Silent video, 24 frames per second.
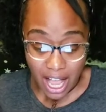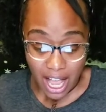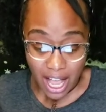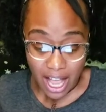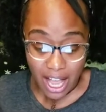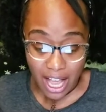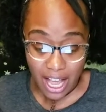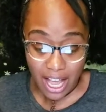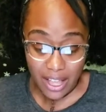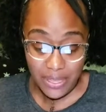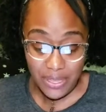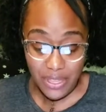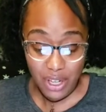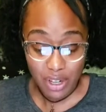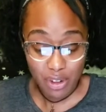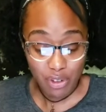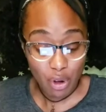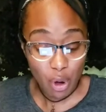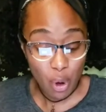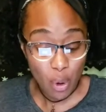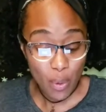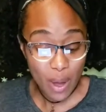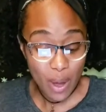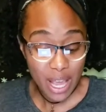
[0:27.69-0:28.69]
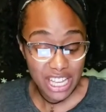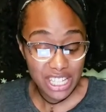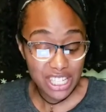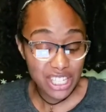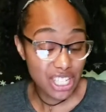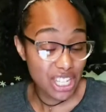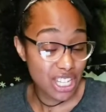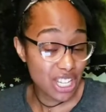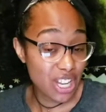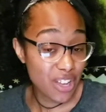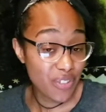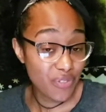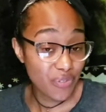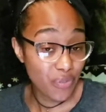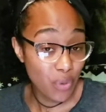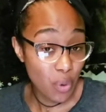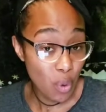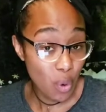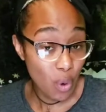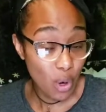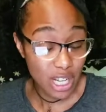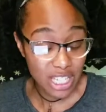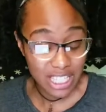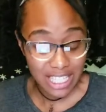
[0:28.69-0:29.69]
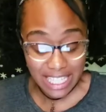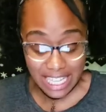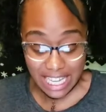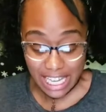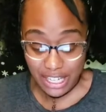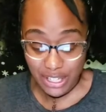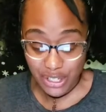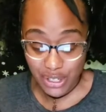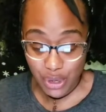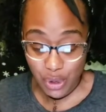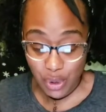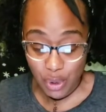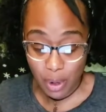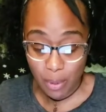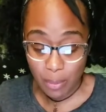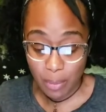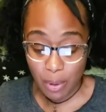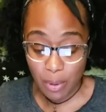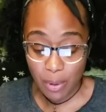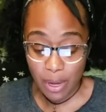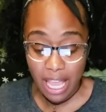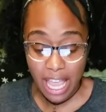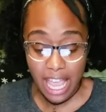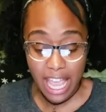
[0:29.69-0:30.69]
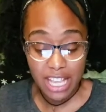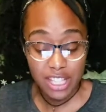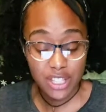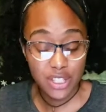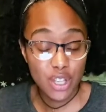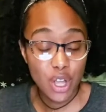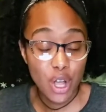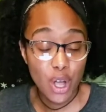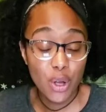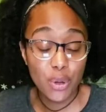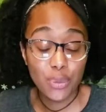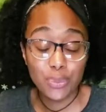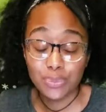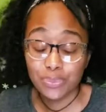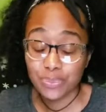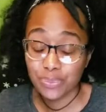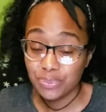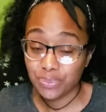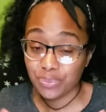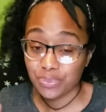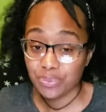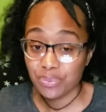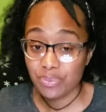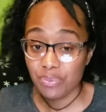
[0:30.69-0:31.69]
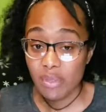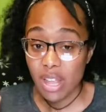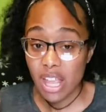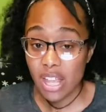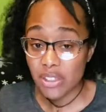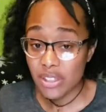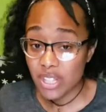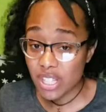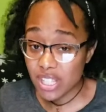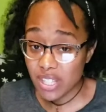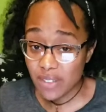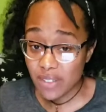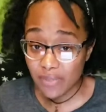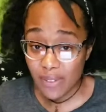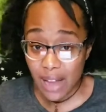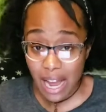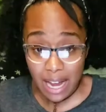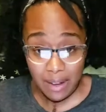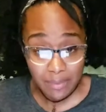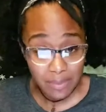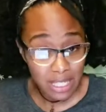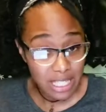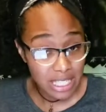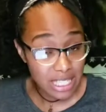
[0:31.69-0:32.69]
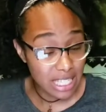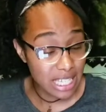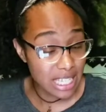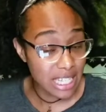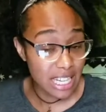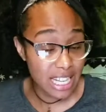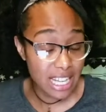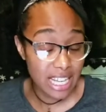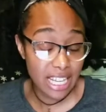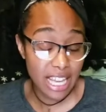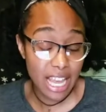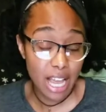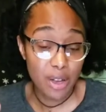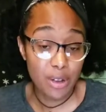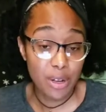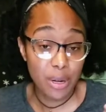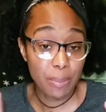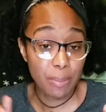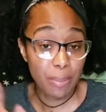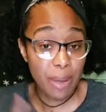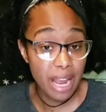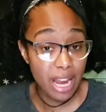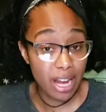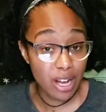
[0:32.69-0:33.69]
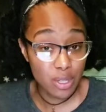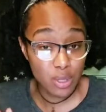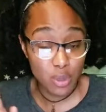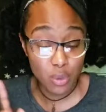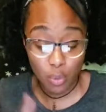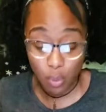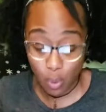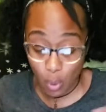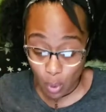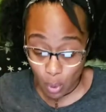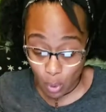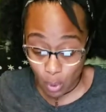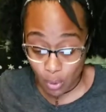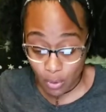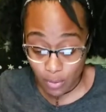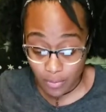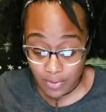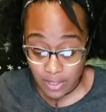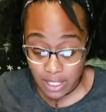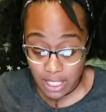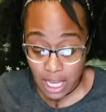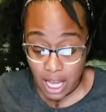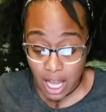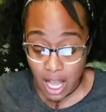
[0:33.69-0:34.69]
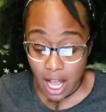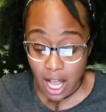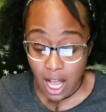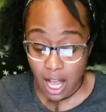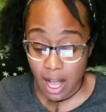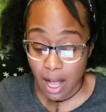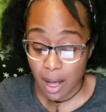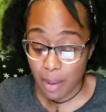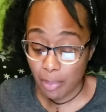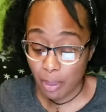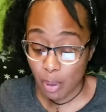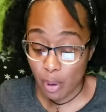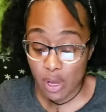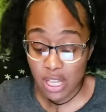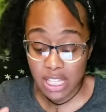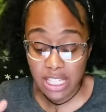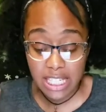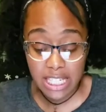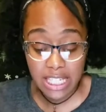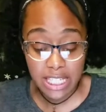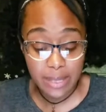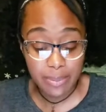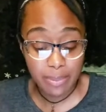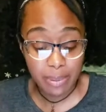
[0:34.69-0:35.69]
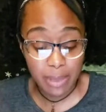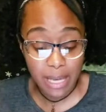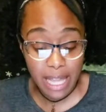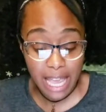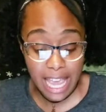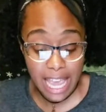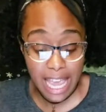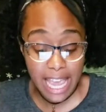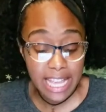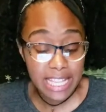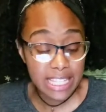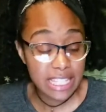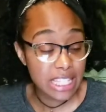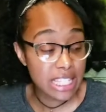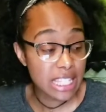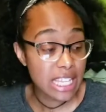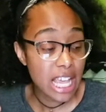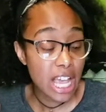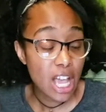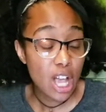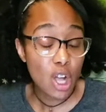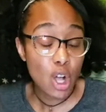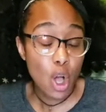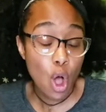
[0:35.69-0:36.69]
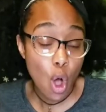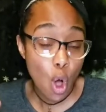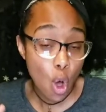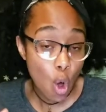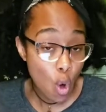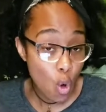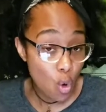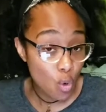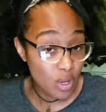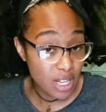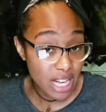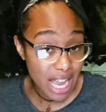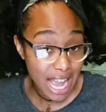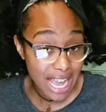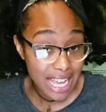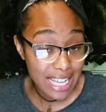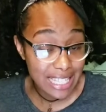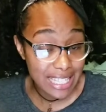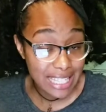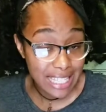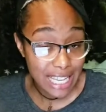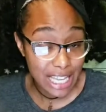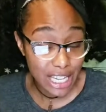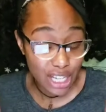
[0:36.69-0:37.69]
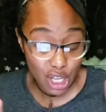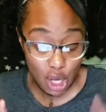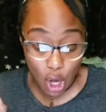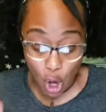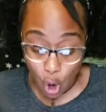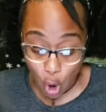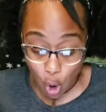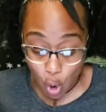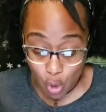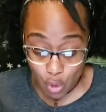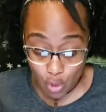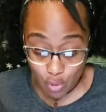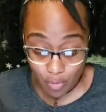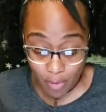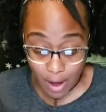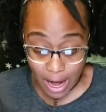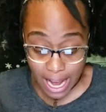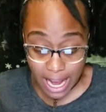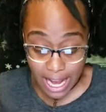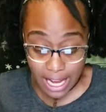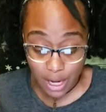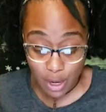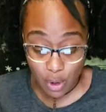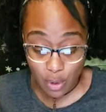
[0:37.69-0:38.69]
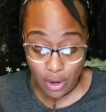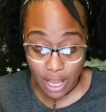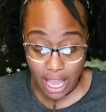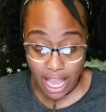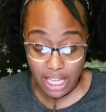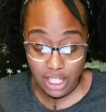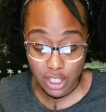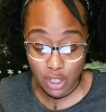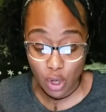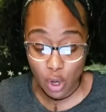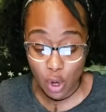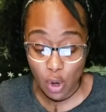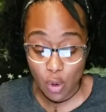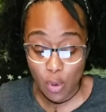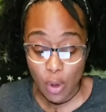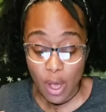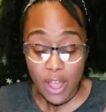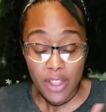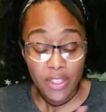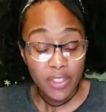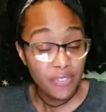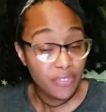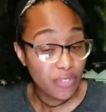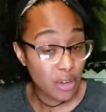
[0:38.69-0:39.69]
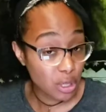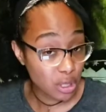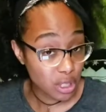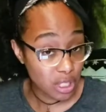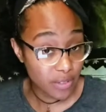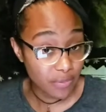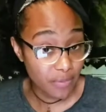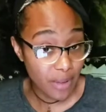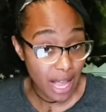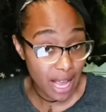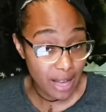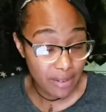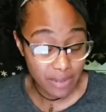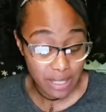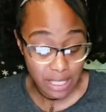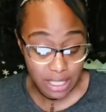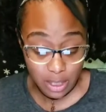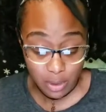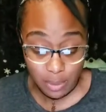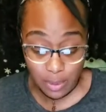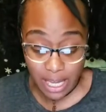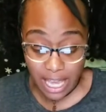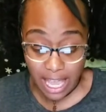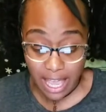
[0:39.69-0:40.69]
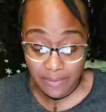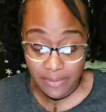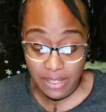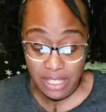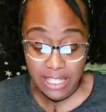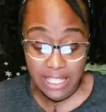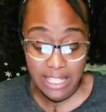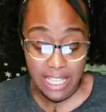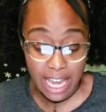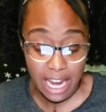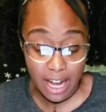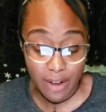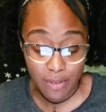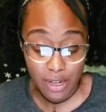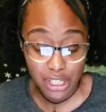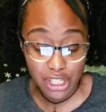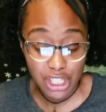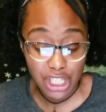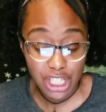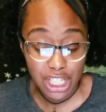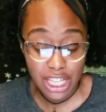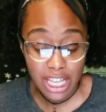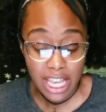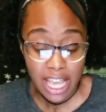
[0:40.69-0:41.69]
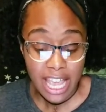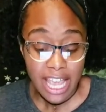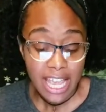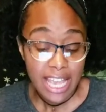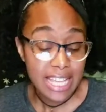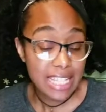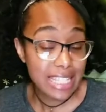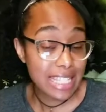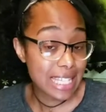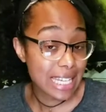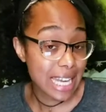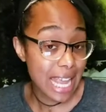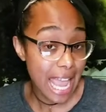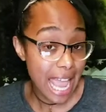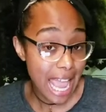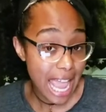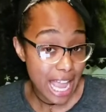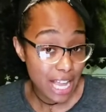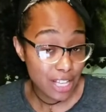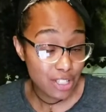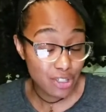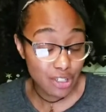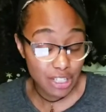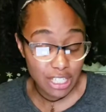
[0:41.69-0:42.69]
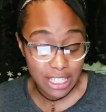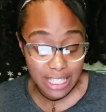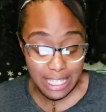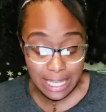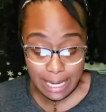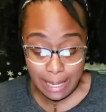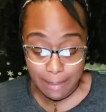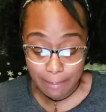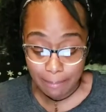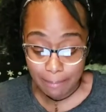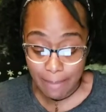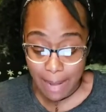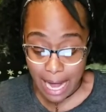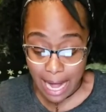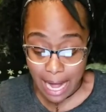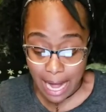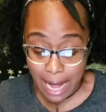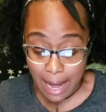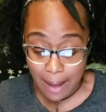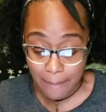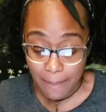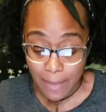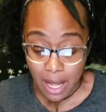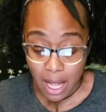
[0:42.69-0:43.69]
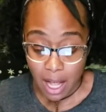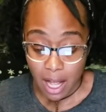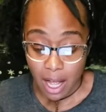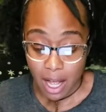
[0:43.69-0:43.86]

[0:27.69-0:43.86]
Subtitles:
The Croatian force in Europe, okay? So the survivalists can encounter bears, wolves, poisonous plants, cold nights, and cold rain, okay? So first survivalist we have is Sarah. She is an actress and a mom.